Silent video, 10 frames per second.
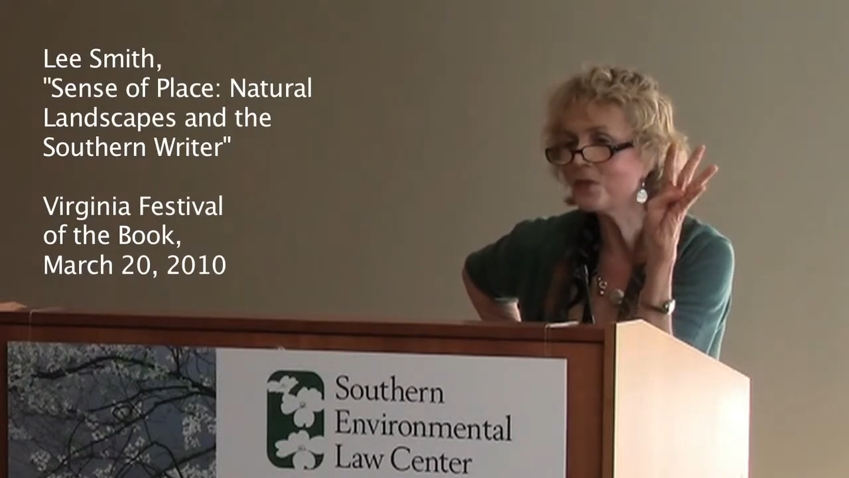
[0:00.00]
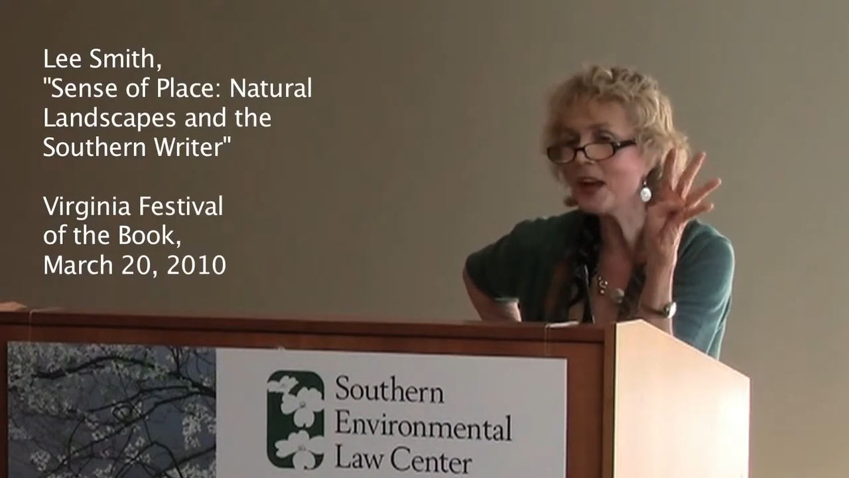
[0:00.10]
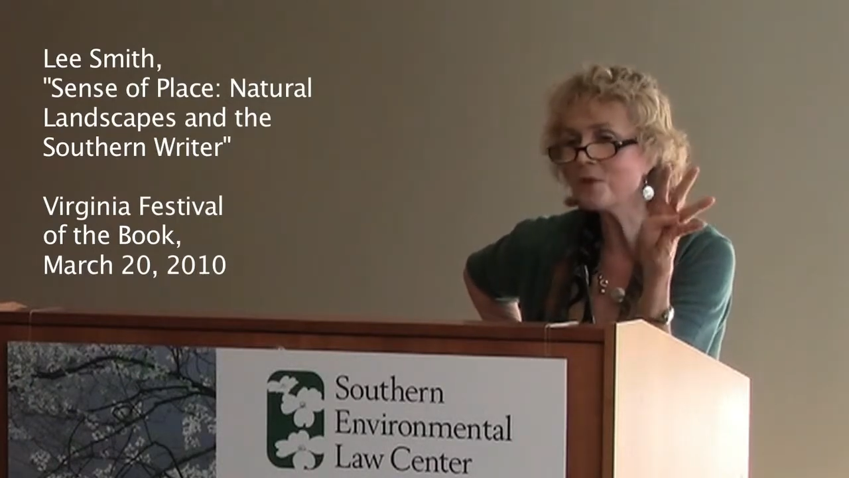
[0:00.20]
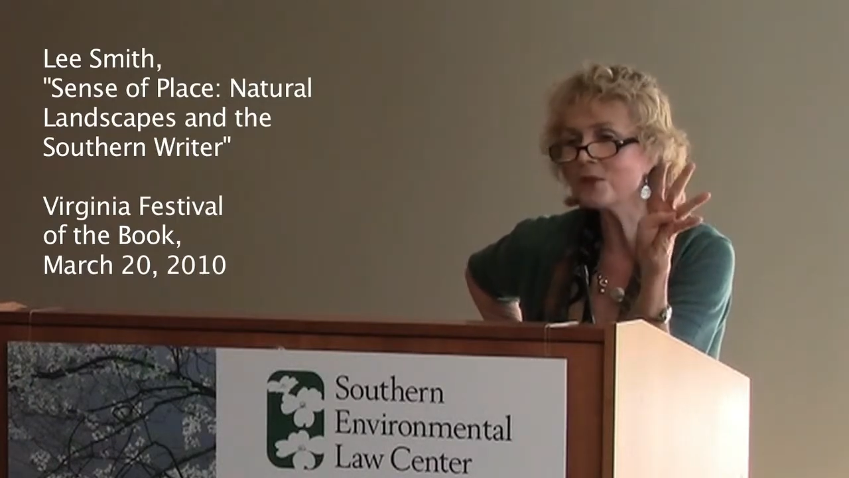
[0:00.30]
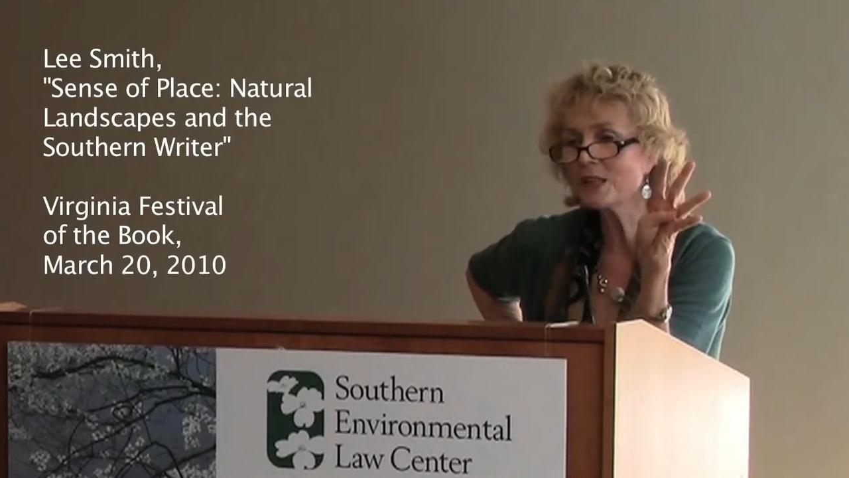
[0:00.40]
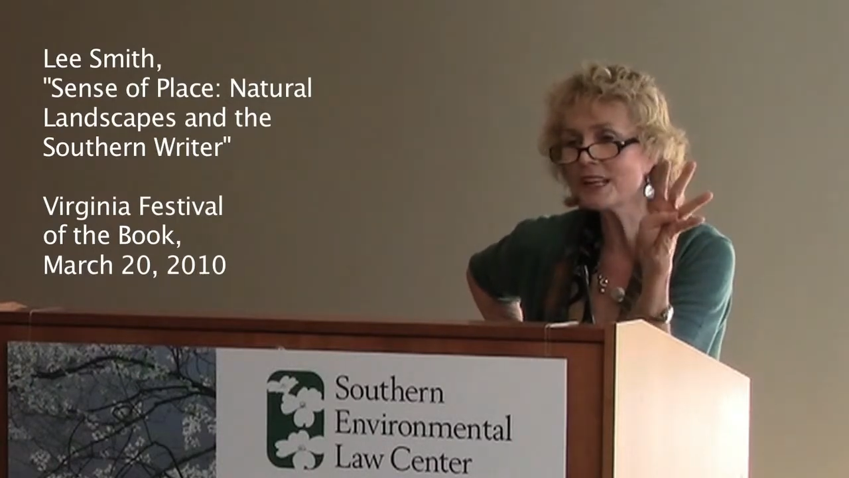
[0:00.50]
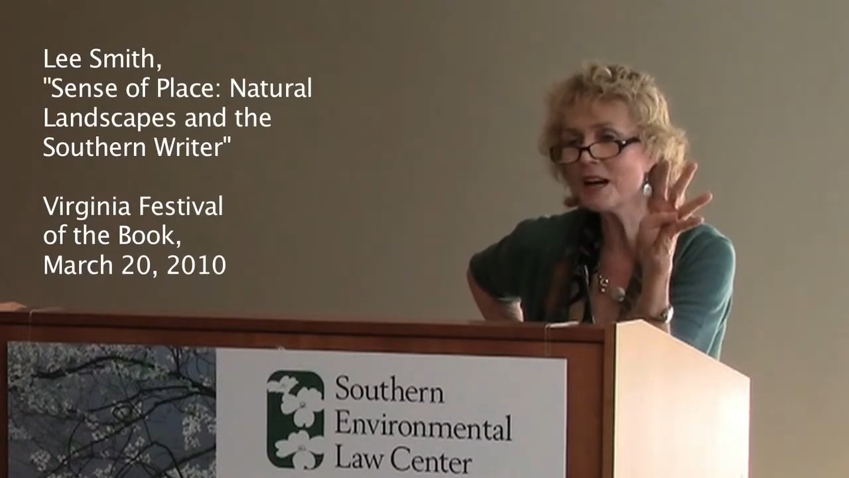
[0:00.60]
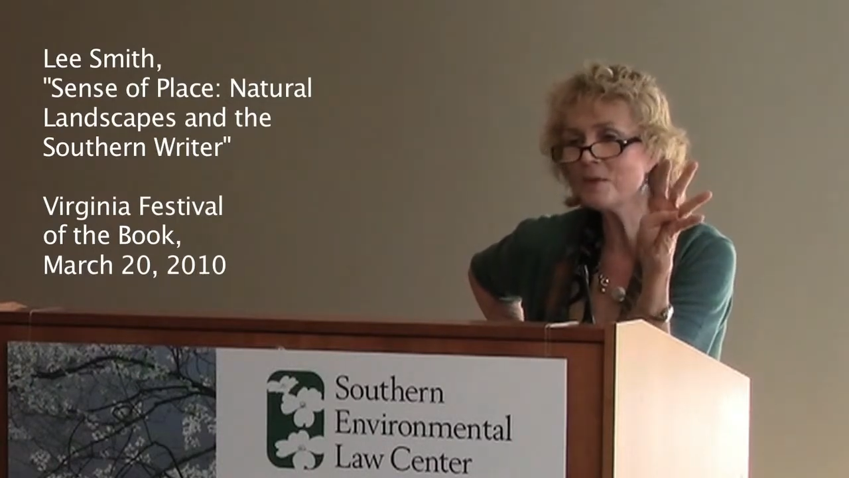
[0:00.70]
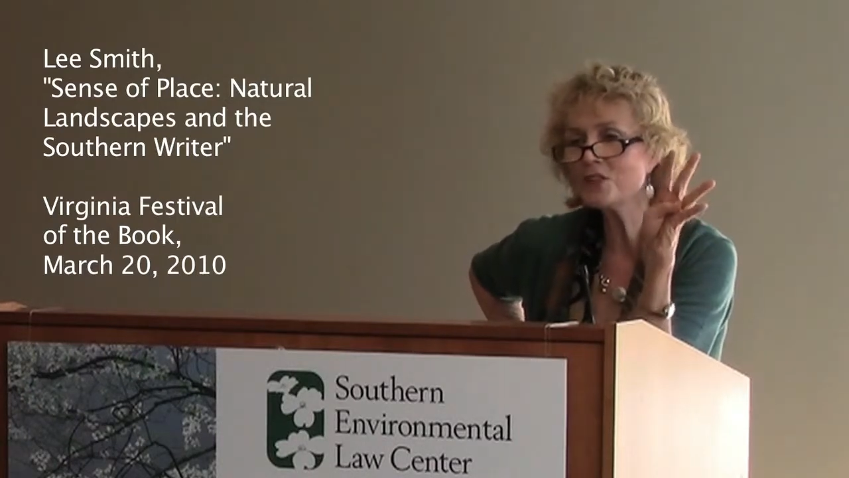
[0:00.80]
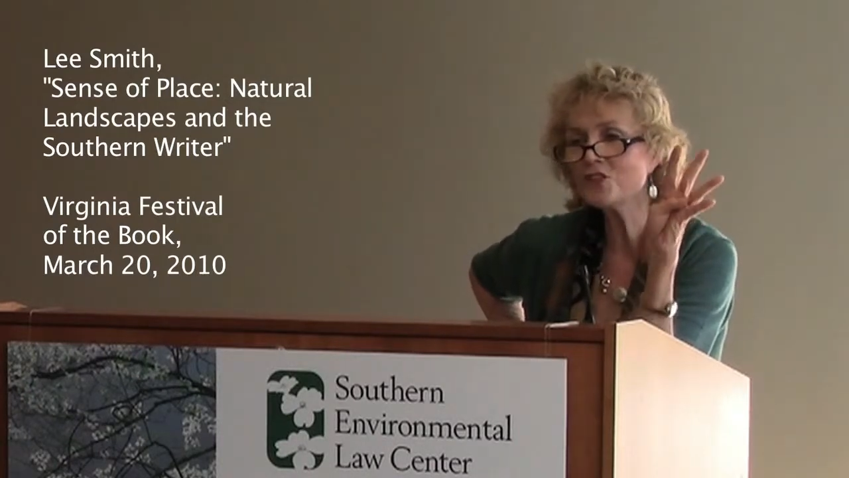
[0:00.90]
but they were going to
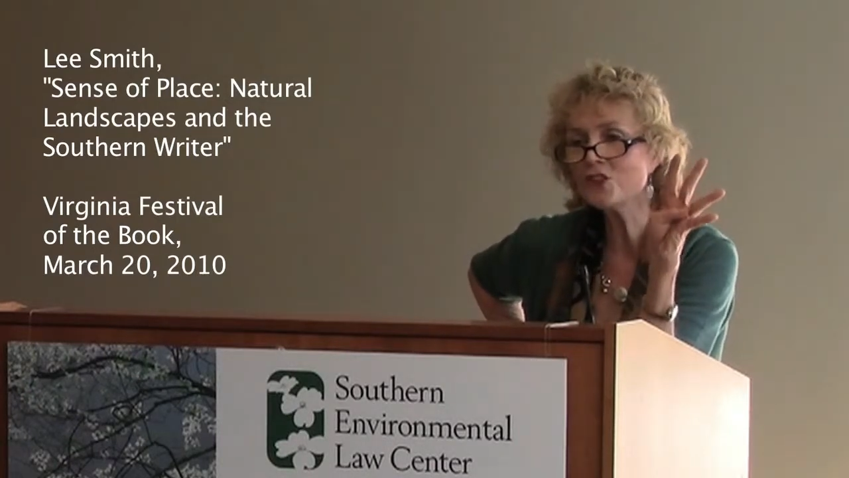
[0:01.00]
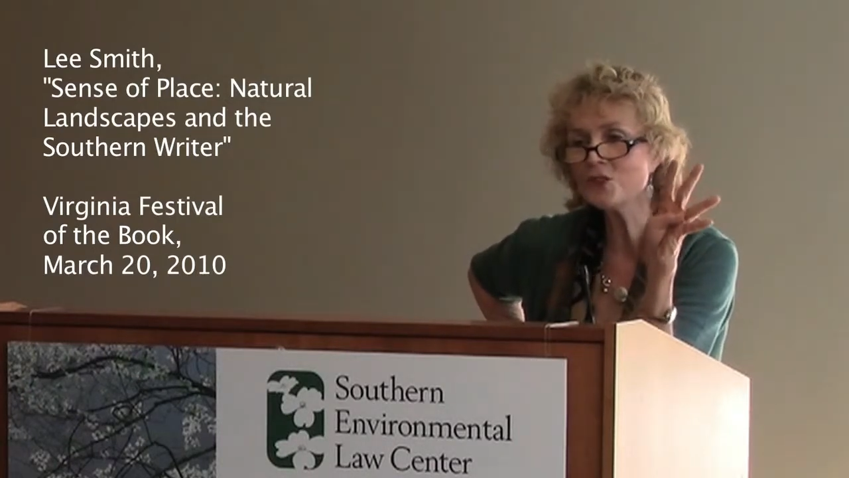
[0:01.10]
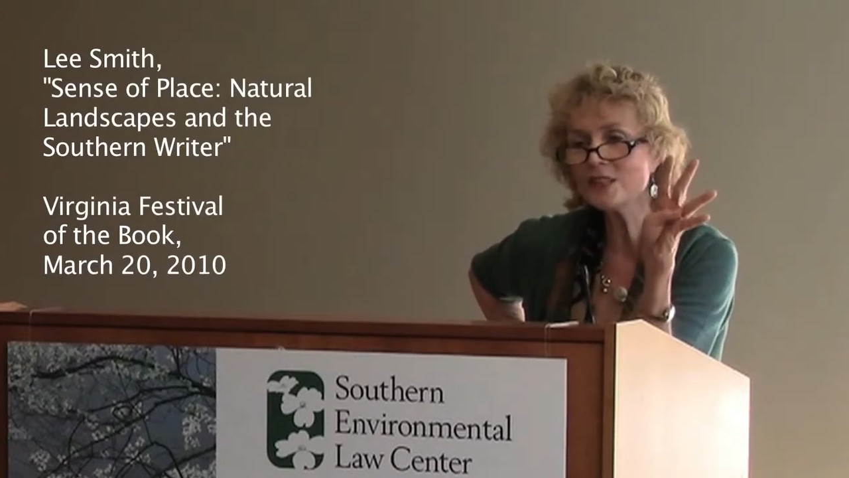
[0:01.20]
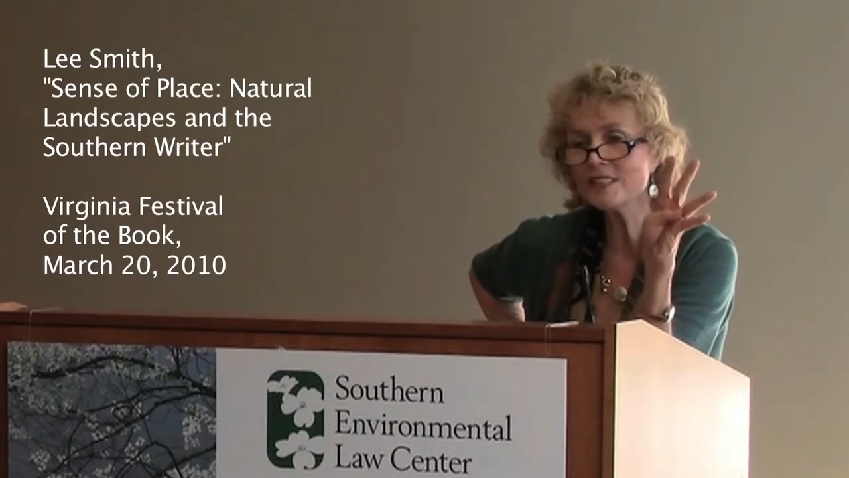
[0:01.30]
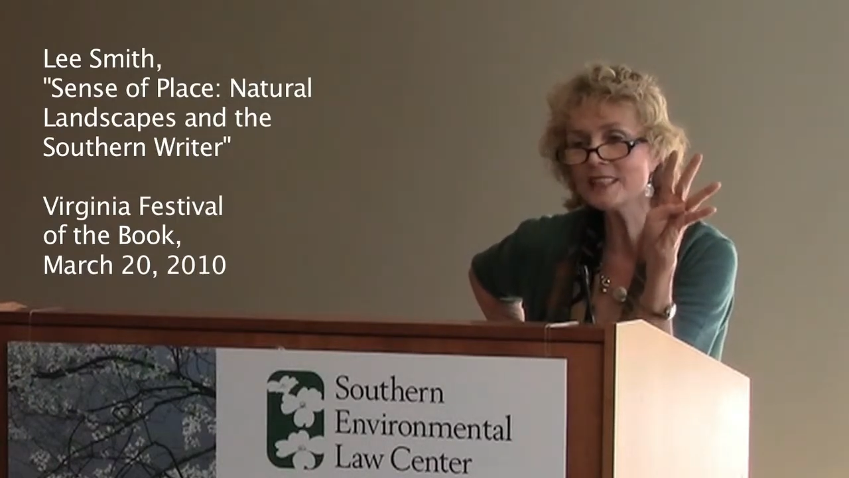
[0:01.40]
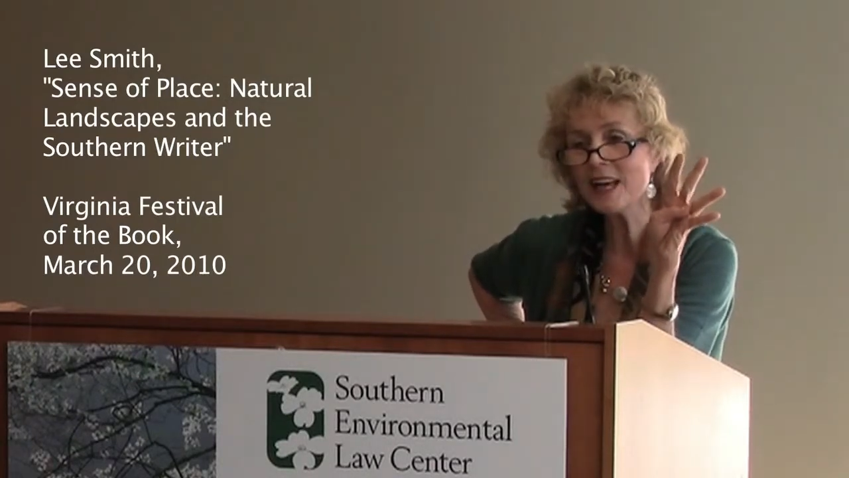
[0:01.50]
come and shoot this